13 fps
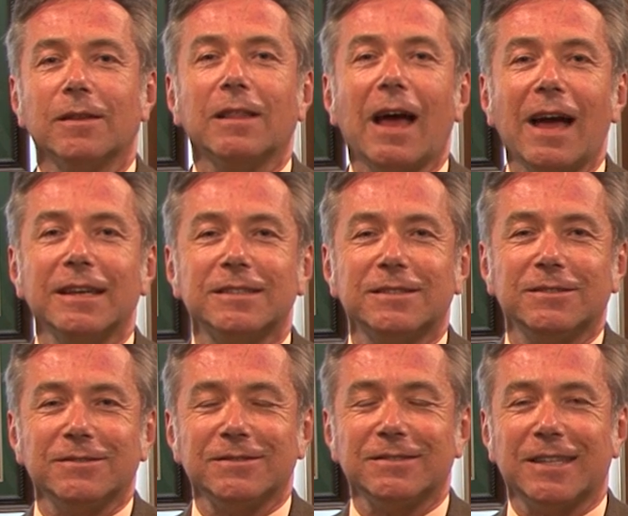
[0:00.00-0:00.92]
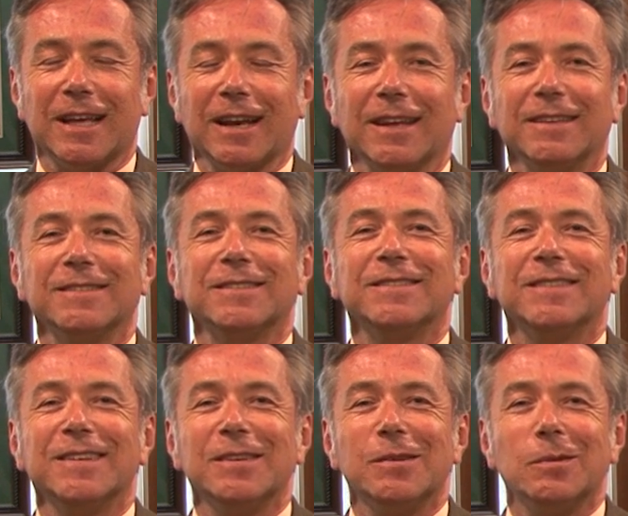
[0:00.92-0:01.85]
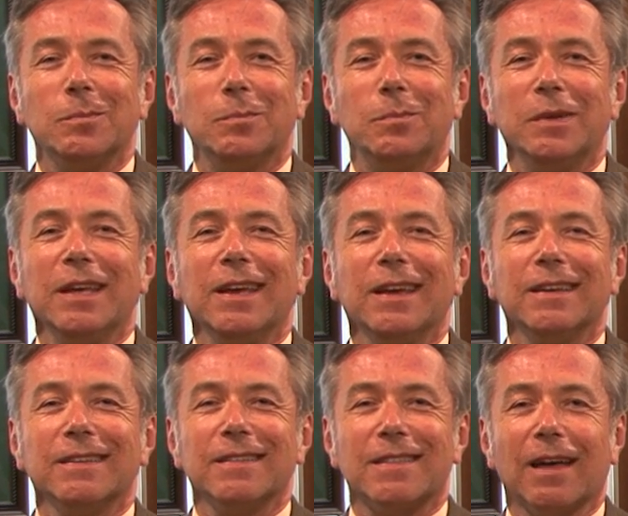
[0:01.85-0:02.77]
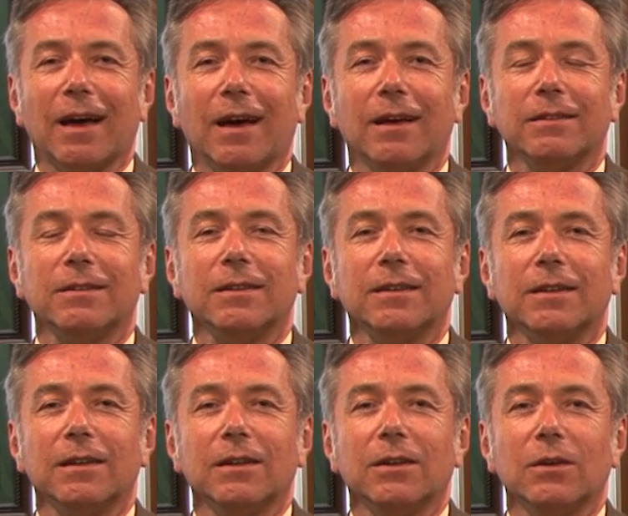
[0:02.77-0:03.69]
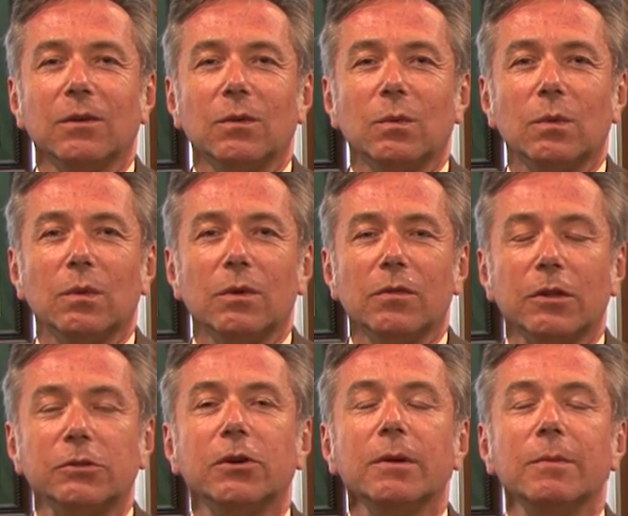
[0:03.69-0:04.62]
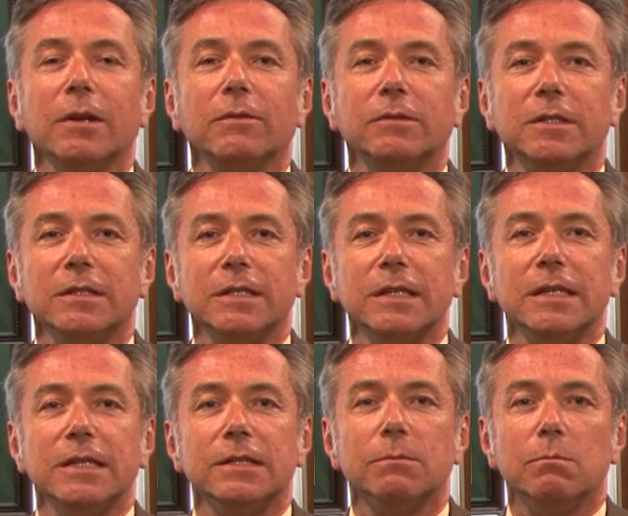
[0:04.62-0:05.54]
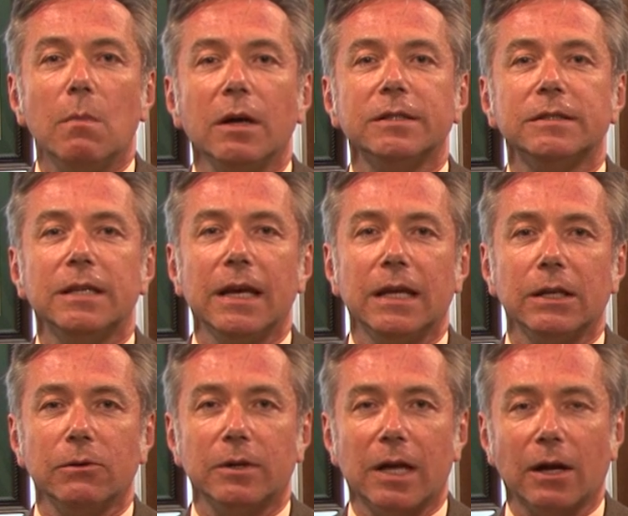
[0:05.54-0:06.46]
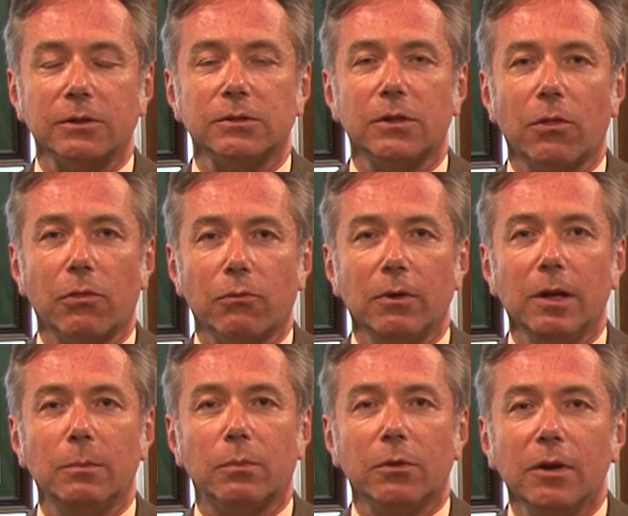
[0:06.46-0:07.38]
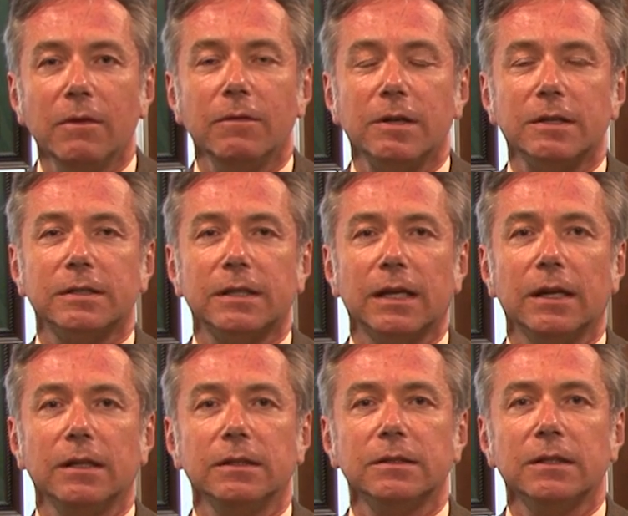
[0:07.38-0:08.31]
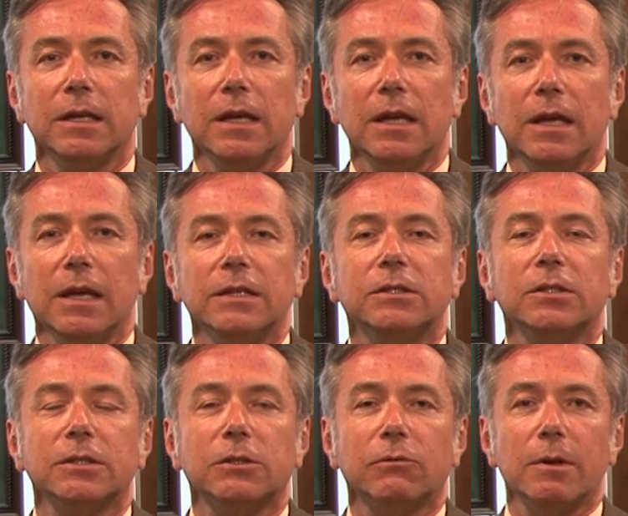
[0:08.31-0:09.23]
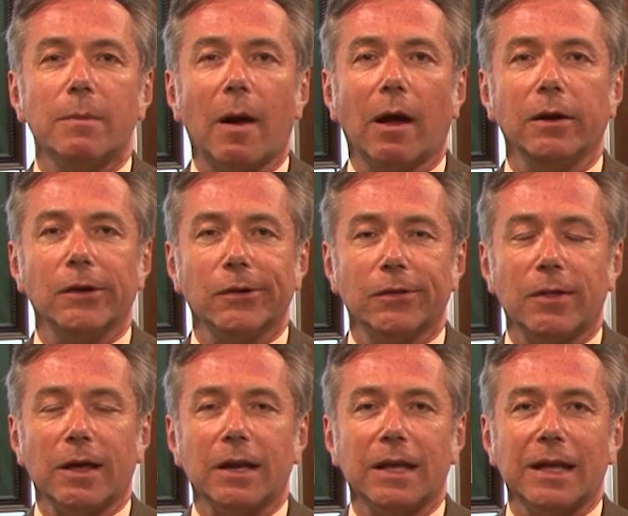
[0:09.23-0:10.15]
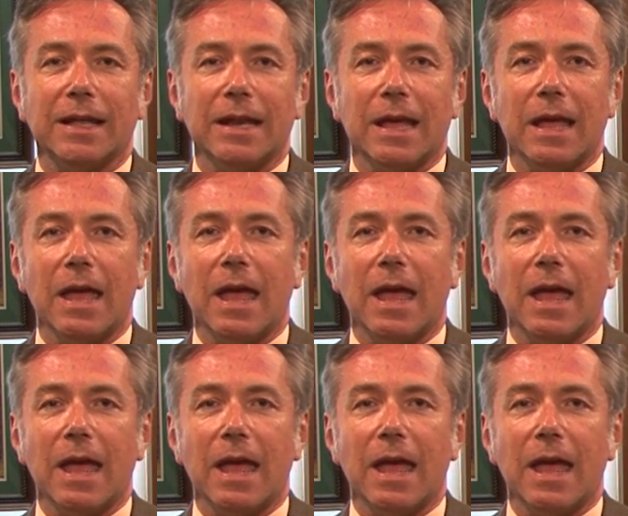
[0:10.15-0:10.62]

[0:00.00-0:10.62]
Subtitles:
The last tenet being that the treatment of disease must take into account the 3 previous tenets is just a reminder that in